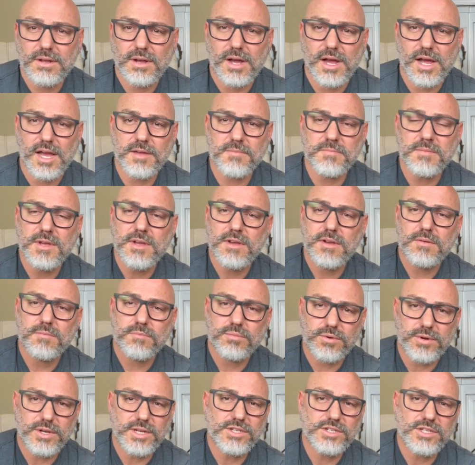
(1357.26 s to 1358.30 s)
I'm
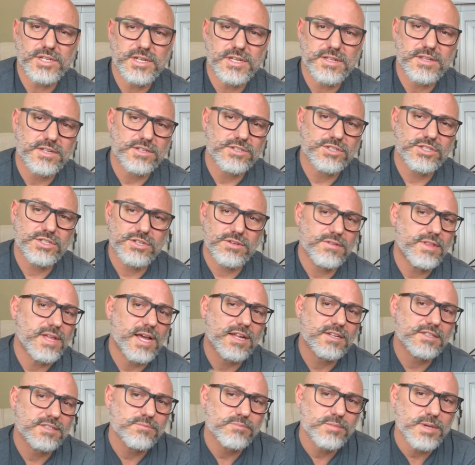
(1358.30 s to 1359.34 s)
preaching and there's
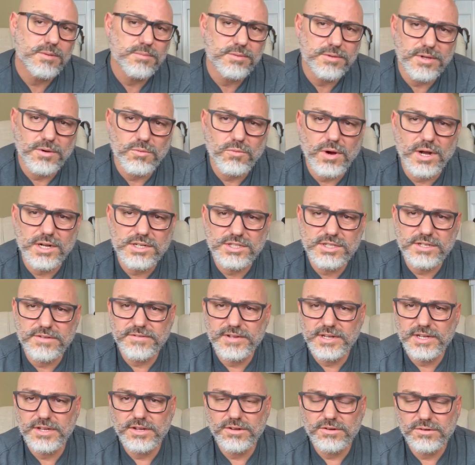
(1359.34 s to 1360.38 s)
2,000 people that watched the
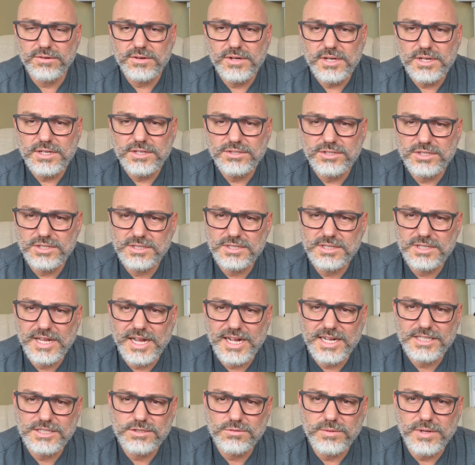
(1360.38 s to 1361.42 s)
video just
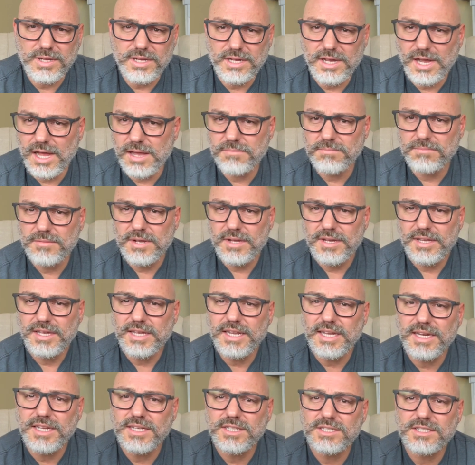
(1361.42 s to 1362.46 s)
last week. I'm
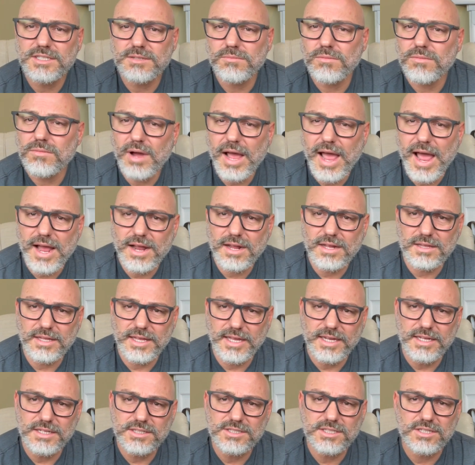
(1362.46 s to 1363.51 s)
getting some
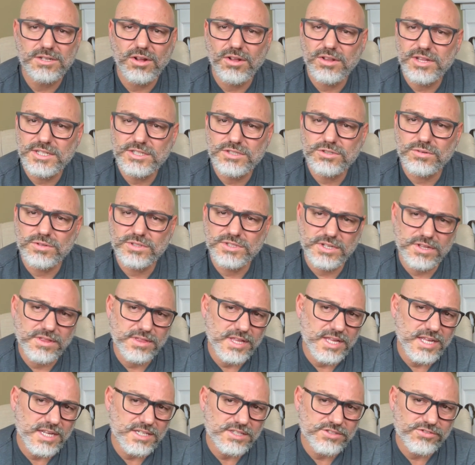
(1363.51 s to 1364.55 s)
accolades and all these sorts of
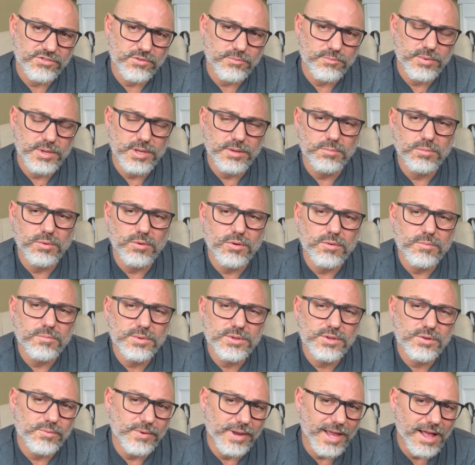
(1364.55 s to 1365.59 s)
things from people.
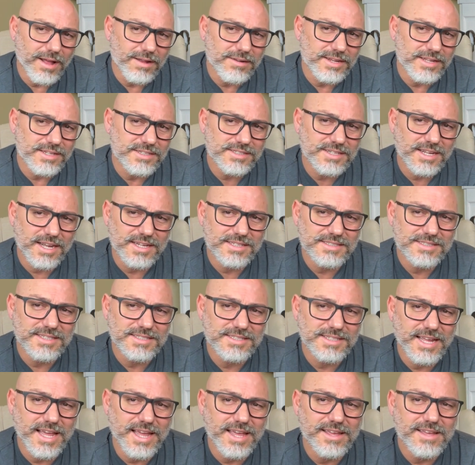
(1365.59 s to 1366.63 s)
But the reality is God
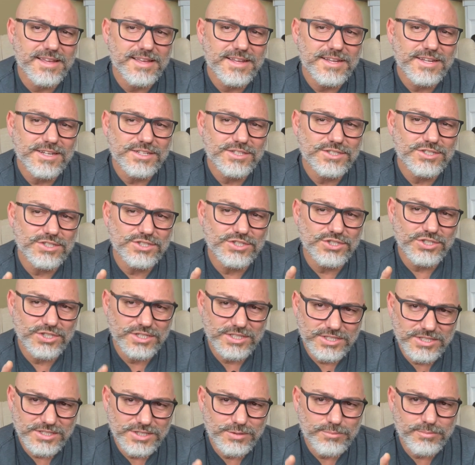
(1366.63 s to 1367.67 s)
says, hey,
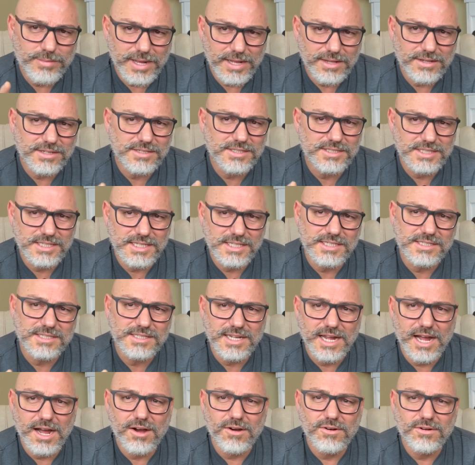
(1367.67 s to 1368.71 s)
just to balance things
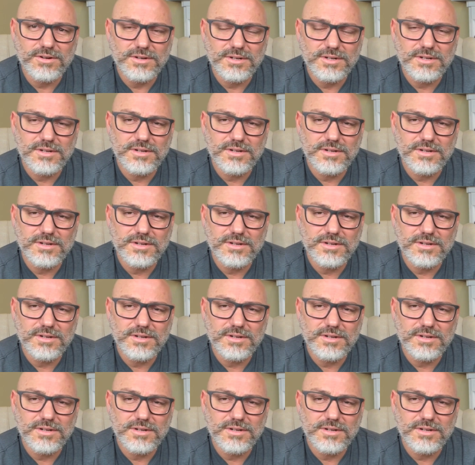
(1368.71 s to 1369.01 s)
out,